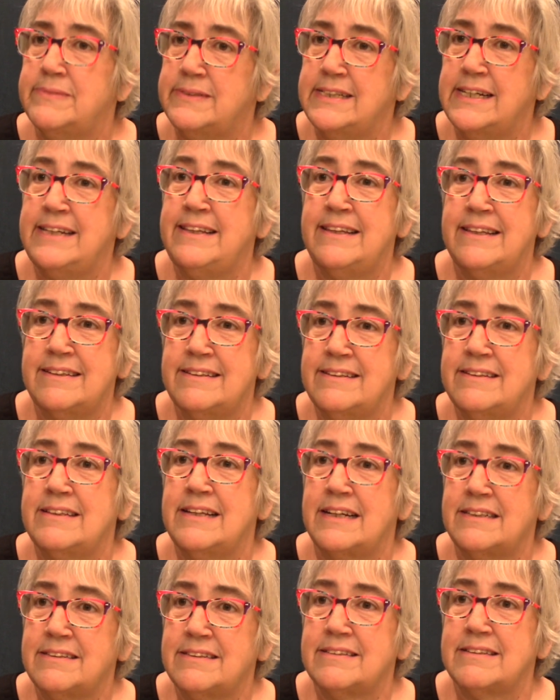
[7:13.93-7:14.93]
And okay.
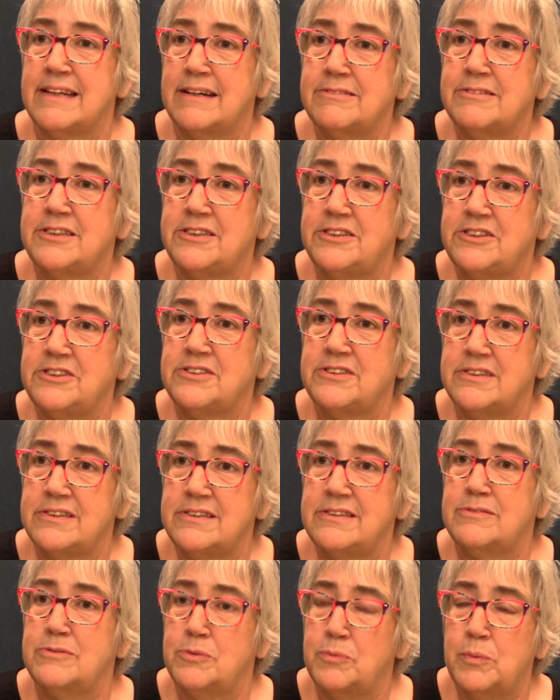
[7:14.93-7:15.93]
that that was just
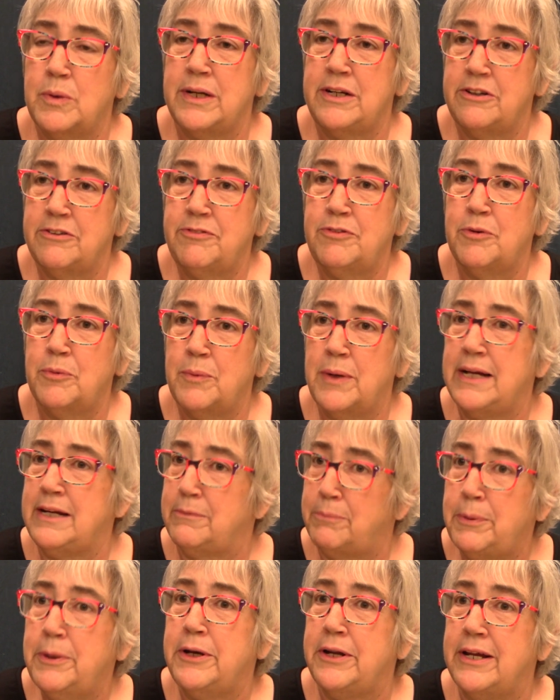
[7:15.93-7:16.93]
a wonderful way to
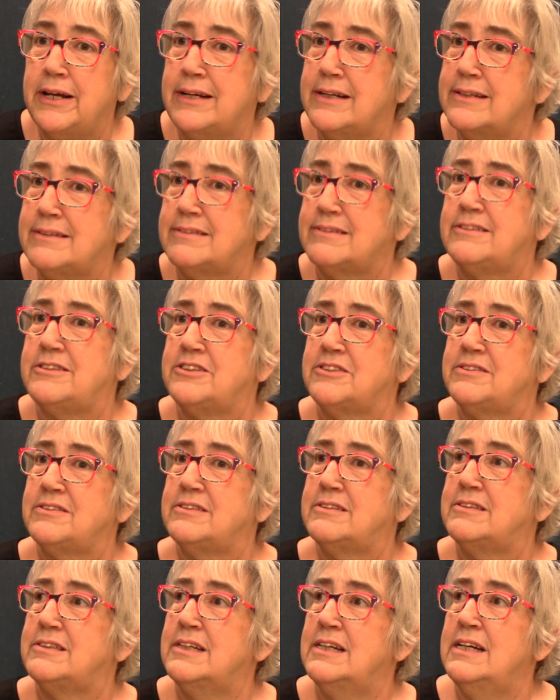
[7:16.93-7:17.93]
put it. It's
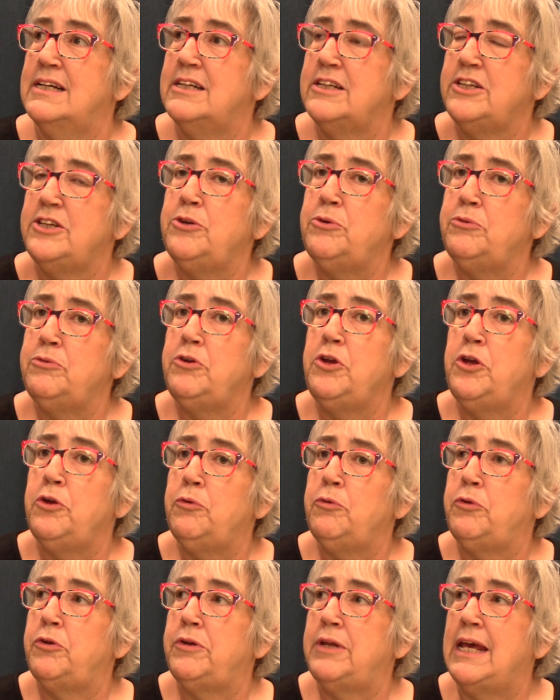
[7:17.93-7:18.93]
just you
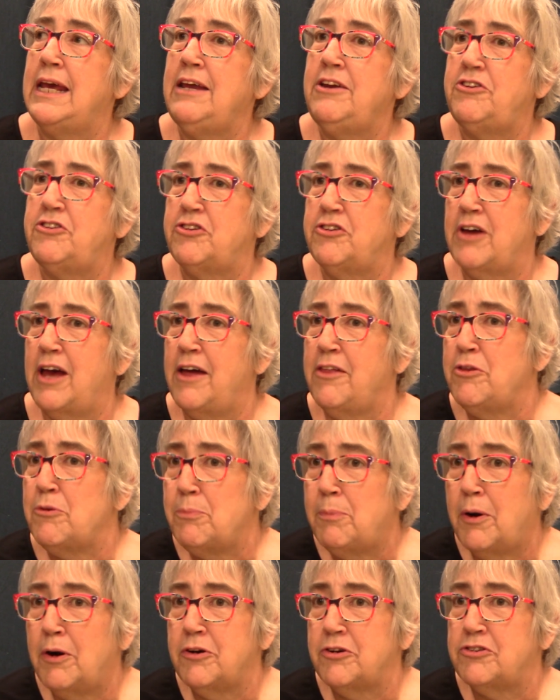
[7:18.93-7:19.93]
you teach other
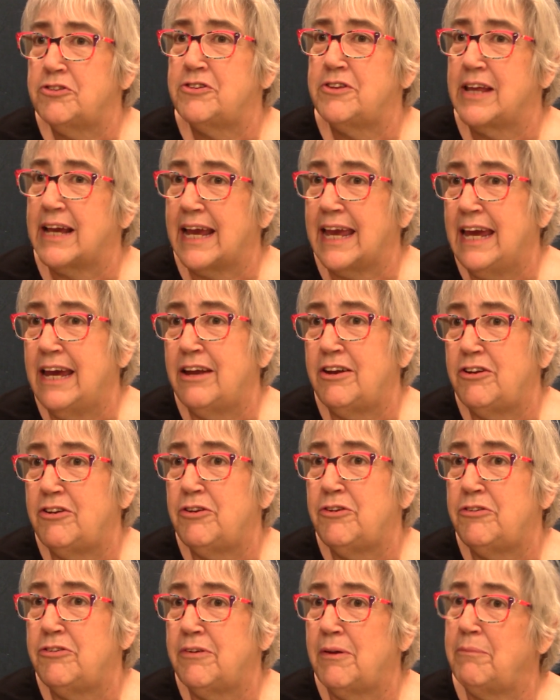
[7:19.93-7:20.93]
parts that can't
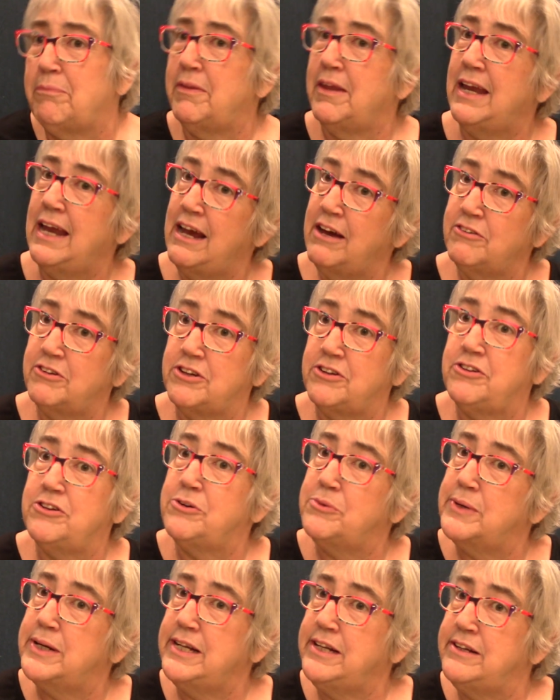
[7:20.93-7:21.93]
do something how to
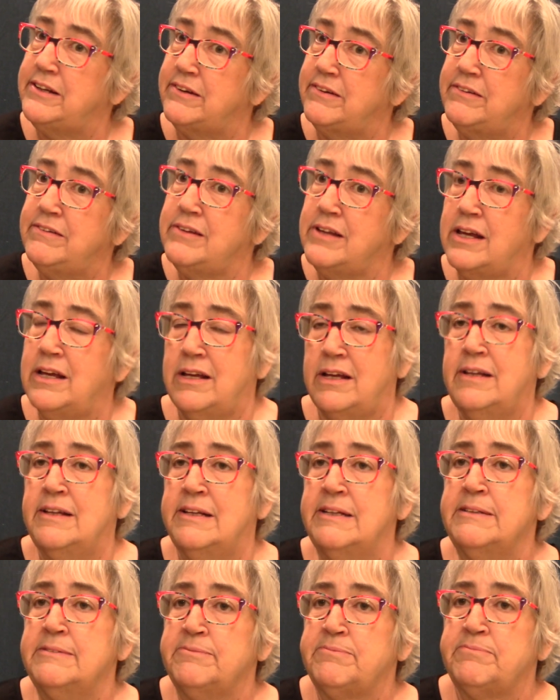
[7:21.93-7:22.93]
do it and
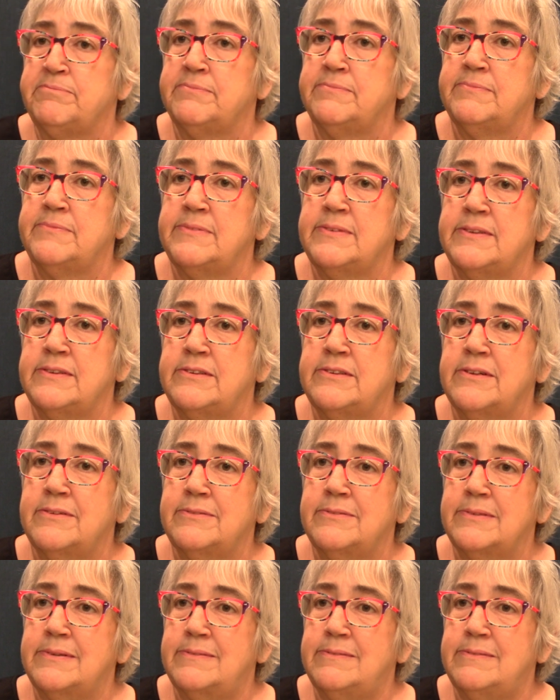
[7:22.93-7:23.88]
so